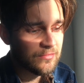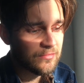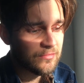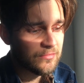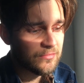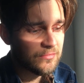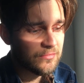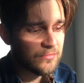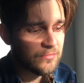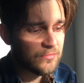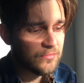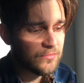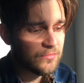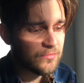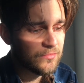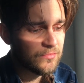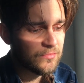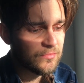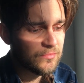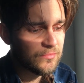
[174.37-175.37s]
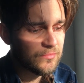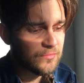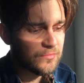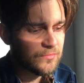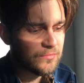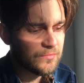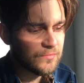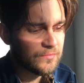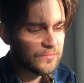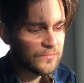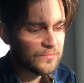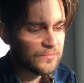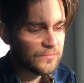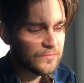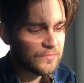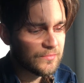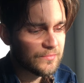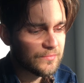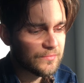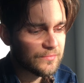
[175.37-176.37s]

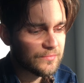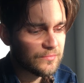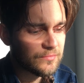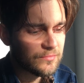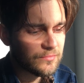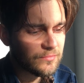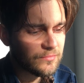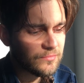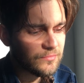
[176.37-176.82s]
Nobody speaks.